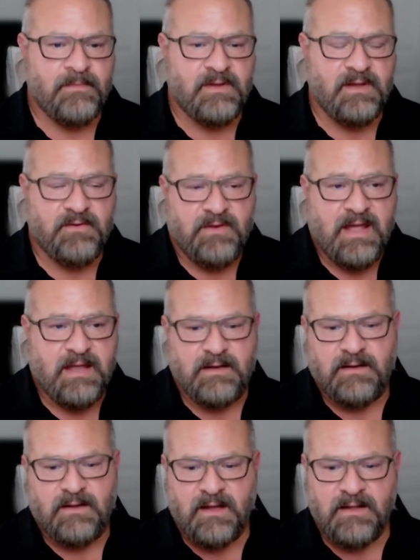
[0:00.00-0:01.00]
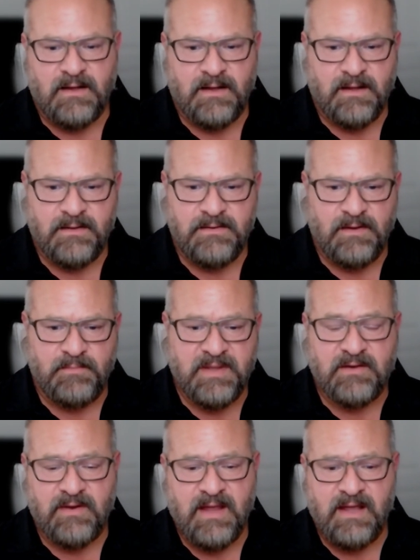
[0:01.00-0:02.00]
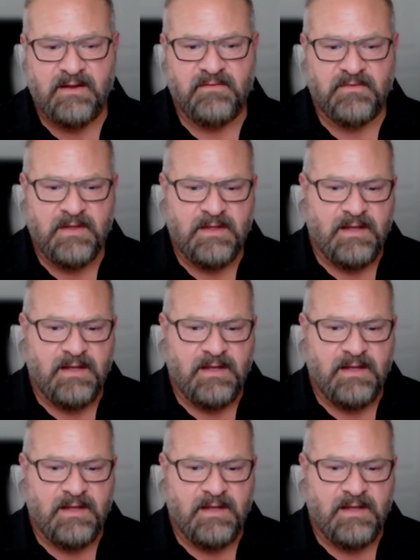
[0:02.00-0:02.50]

can create uh, you know be creative.